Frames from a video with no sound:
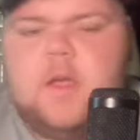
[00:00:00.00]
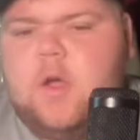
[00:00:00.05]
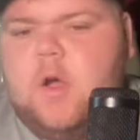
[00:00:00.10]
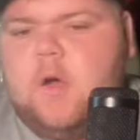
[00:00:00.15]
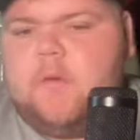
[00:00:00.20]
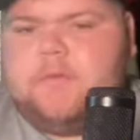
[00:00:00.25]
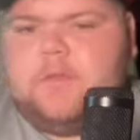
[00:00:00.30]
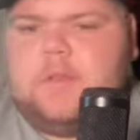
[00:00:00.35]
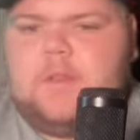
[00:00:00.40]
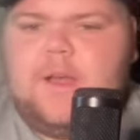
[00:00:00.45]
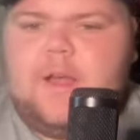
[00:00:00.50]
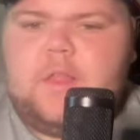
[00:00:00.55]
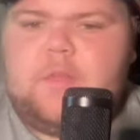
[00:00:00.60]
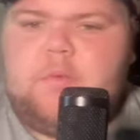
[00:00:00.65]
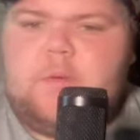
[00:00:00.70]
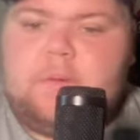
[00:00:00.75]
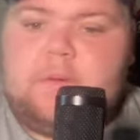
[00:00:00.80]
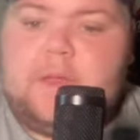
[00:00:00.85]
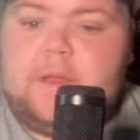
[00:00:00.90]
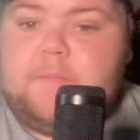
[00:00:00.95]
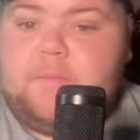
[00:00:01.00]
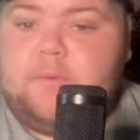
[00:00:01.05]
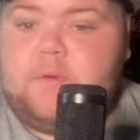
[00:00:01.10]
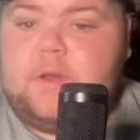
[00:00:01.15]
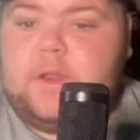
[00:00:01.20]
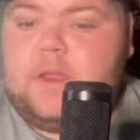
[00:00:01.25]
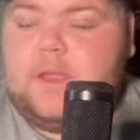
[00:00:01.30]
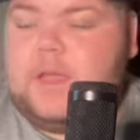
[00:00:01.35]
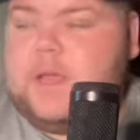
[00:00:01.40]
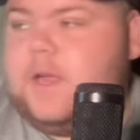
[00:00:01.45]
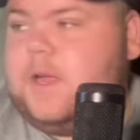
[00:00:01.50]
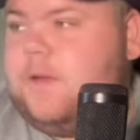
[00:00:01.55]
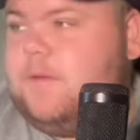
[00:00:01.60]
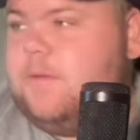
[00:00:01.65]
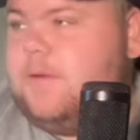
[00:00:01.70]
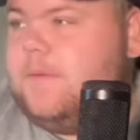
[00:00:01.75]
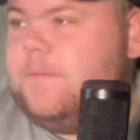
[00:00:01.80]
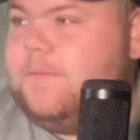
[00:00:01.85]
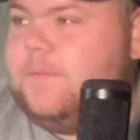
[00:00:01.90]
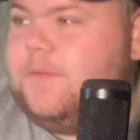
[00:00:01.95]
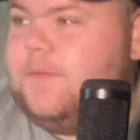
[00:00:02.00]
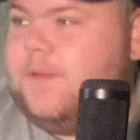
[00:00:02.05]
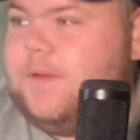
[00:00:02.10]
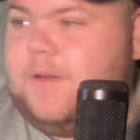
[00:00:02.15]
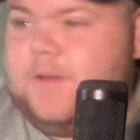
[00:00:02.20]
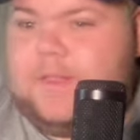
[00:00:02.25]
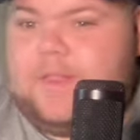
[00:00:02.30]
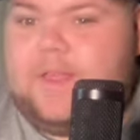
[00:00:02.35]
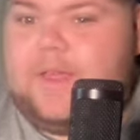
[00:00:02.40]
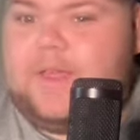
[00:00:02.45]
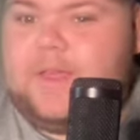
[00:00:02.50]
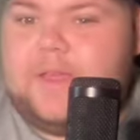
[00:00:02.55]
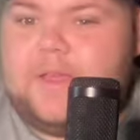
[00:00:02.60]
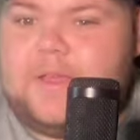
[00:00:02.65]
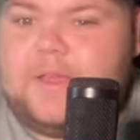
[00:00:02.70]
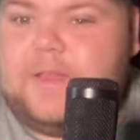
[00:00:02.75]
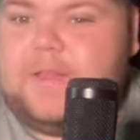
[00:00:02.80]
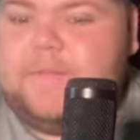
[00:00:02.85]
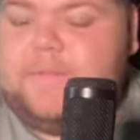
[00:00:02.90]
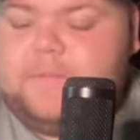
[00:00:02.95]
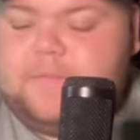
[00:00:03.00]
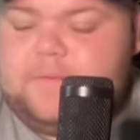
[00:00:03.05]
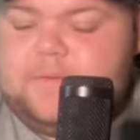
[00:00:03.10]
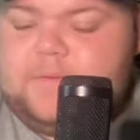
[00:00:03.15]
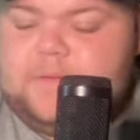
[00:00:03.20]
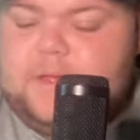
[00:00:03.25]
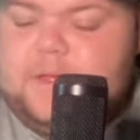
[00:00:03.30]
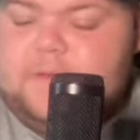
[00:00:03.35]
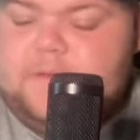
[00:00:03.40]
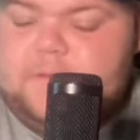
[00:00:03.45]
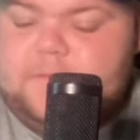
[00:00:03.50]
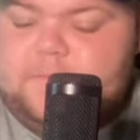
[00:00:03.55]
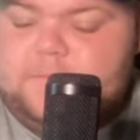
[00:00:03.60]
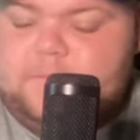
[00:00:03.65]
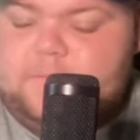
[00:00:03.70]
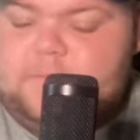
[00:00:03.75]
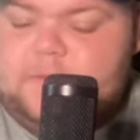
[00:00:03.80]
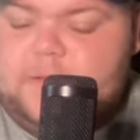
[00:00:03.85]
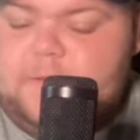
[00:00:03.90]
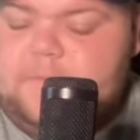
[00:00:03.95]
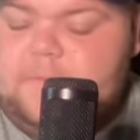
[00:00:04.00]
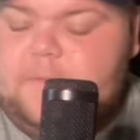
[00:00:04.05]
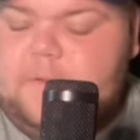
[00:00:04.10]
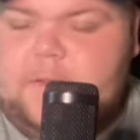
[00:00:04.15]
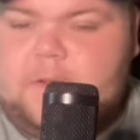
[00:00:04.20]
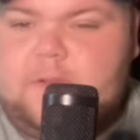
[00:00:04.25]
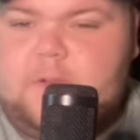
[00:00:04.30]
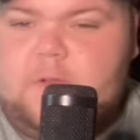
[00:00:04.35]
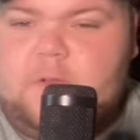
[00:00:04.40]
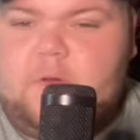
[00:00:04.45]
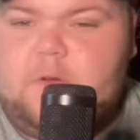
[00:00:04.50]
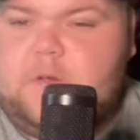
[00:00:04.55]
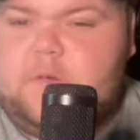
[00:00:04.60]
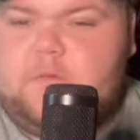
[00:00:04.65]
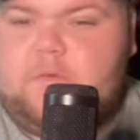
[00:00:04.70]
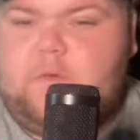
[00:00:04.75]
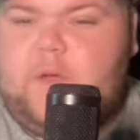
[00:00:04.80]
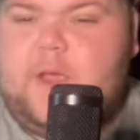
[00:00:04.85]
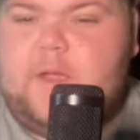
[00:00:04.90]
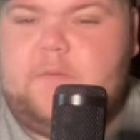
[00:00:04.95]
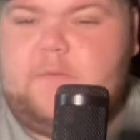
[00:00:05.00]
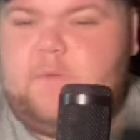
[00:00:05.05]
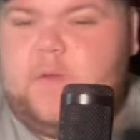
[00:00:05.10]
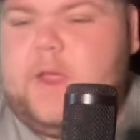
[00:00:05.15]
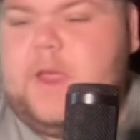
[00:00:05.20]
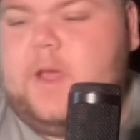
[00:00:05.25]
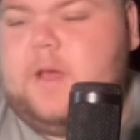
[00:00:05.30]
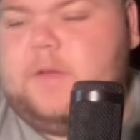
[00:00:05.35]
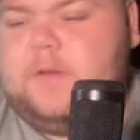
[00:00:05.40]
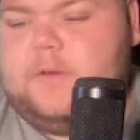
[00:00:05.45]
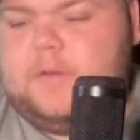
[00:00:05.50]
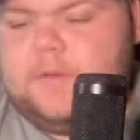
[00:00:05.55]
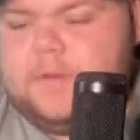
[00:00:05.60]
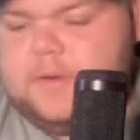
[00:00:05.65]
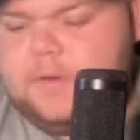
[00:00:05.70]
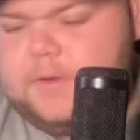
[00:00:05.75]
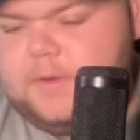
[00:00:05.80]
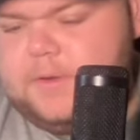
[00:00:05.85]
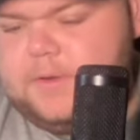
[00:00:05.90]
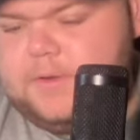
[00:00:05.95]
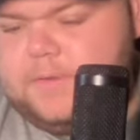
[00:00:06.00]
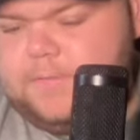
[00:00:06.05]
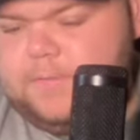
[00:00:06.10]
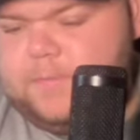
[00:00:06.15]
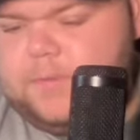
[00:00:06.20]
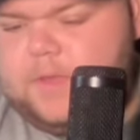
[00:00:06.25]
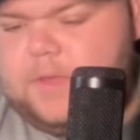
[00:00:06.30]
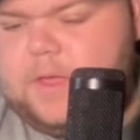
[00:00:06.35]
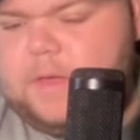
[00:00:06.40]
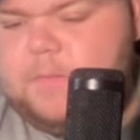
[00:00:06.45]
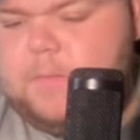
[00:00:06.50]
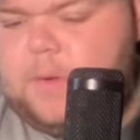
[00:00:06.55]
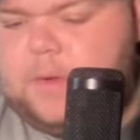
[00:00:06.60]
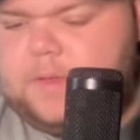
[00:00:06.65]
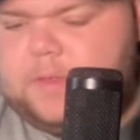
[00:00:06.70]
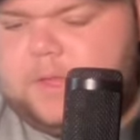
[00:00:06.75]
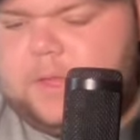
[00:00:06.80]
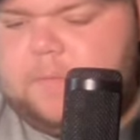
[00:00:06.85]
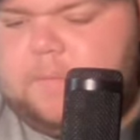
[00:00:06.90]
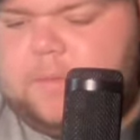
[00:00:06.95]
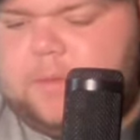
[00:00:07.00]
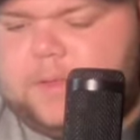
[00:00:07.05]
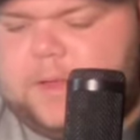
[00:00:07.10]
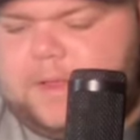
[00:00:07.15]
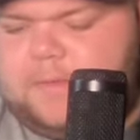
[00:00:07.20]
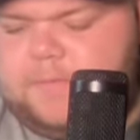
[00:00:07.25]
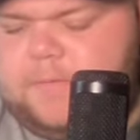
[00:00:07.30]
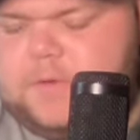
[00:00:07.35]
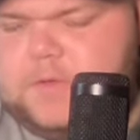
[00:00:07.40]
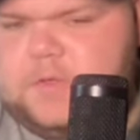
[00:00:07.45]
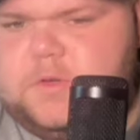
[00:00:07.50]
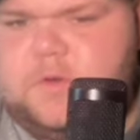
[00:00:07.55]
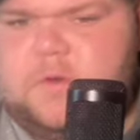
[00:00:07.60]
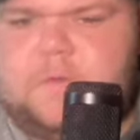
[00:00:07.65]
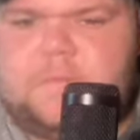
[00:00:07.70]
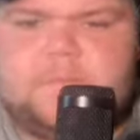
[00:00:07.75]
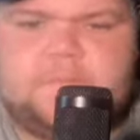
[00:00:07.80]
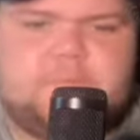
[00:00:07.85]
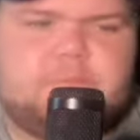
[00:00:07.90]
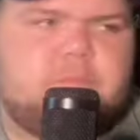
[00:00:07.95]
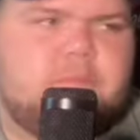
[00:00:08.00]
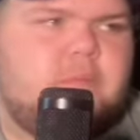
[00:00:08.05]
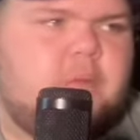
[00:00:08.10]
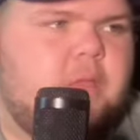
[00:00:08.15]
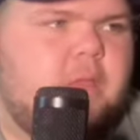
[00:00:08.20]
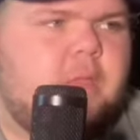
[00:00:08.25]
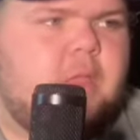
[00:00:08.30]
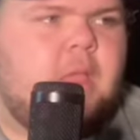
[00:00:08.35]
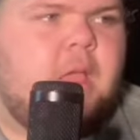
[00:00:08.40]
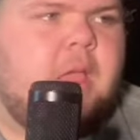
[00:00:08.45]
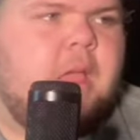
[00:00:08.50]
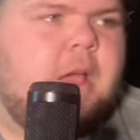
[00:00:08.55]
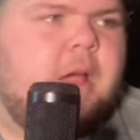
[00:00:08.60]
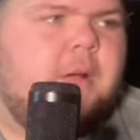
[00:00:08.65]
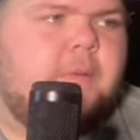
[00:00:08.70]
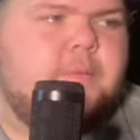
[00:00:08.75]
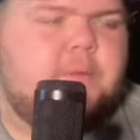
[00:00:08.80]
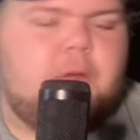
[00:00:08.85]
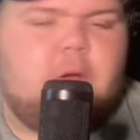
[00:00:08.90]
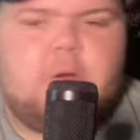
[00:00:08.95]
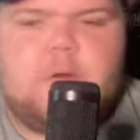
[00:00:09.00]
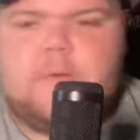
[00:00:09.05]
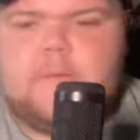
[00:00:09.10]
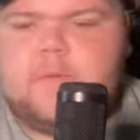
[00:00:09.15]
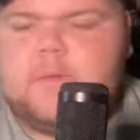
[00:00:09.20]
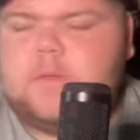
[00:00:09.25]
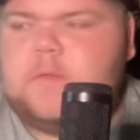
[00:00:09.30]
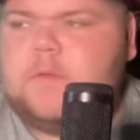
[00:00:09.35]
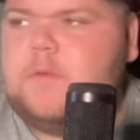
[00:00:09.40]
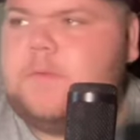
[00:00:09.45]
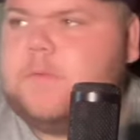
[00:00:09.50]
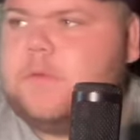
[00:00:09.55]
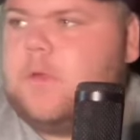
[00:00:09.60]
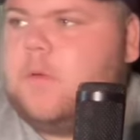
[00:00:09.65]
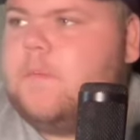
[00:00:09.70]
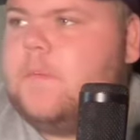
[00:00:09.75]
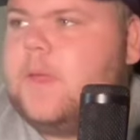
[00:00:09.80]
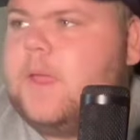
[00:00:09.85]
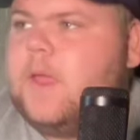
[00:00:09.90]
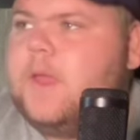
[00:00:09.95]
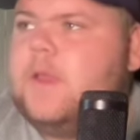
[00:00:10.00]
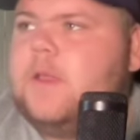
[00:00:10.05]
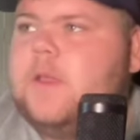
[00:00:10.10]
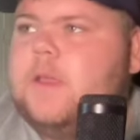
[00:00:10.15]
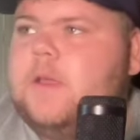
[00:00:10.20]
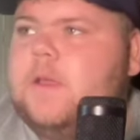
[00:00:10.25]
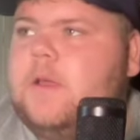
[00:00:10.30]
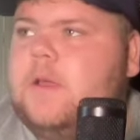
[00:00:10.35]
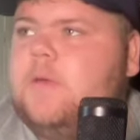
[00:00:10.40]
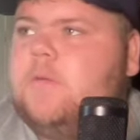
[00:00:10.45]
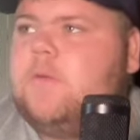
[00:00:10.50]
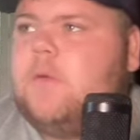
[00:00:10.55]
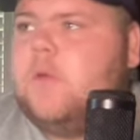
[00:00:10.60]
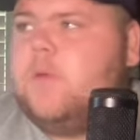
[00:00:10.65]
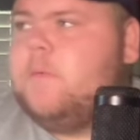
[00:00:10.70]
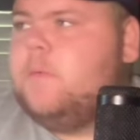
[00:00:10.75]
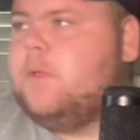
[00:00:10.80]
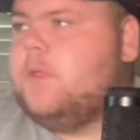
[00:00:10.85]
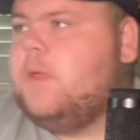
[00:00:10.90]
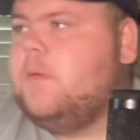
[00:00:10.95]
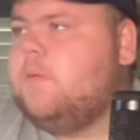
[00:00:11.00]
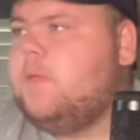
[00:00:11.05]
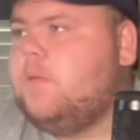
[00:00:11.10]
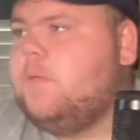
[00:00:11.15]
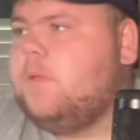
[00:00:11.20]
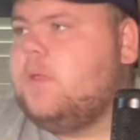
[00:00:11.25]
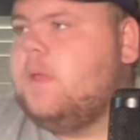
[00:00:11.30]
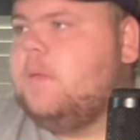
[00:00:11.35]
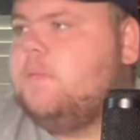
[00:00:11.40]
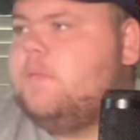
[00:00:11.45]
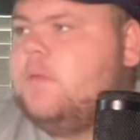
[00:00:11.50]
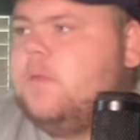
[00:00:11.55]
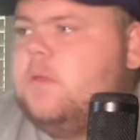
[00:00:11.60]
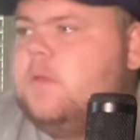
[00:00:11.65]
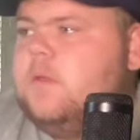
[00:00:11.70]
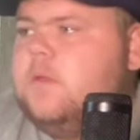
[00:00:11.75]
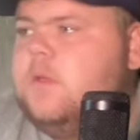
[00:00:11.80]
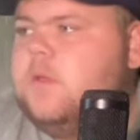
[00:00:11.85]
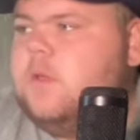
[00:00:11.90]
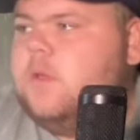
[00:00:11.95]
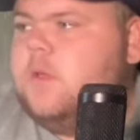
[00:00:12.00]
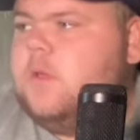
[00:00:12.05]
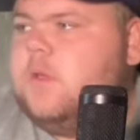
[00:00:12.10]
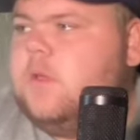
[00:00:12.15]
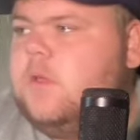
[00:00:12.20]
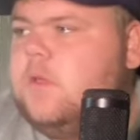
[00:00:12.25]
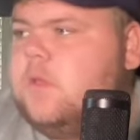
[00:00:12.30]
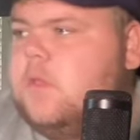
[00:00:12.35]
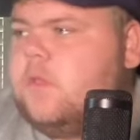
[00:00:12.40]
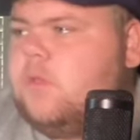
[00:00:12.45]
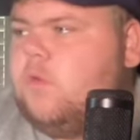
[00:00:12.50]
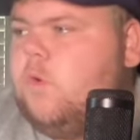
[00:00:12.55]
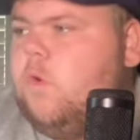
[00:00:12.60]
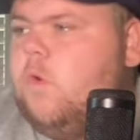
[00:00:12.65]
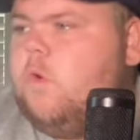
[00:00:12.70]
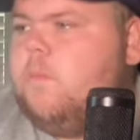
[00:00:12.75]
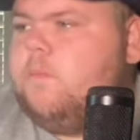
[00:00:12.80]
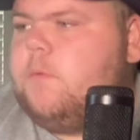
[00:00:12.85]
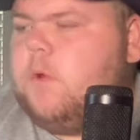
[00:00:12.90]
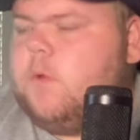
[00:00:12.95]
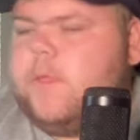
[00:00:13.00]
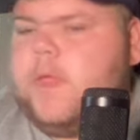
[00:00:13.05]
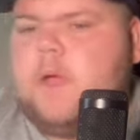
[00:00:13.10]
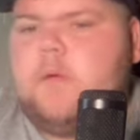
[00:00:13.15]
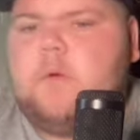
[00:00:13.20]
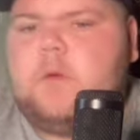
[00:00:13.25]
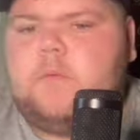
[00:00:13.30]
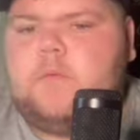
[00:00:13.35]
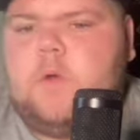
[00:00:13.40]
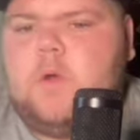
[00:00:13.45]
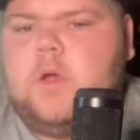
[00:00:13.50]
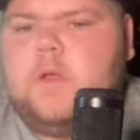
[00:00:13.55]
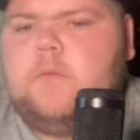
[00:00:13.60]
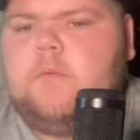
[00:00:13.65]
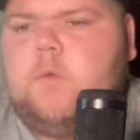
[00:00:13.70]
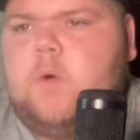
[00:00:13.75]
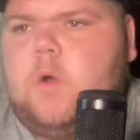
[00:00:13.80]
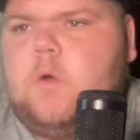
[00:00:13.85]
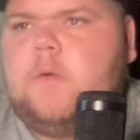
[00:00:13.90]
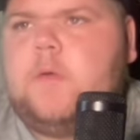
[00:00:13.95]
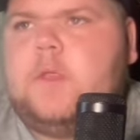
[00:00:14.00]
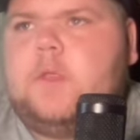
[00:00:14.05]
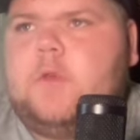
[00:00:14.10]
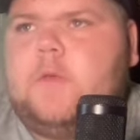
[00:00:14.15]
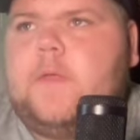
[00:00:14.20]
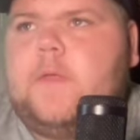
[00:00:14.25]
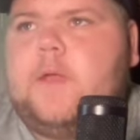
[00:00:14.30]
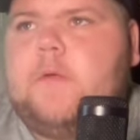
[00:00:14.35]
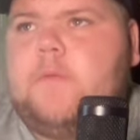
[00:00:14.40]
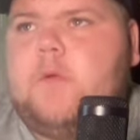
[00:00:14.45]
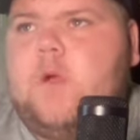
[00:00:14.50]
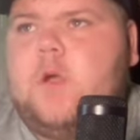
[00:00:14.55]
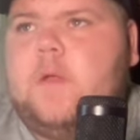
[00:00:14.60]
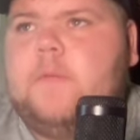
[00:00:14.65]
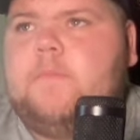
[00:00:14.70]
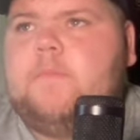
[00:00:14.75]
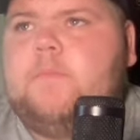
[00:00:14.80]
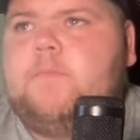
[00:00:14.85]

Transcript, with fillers: Obviously last week we had a pretty, uh, what, I'd say uh, definitely not great round in my tips, that's for sure. Um, over the top of my head here, uh, who we tipped, so we tipped. Storm got that one right, Warriors got that right,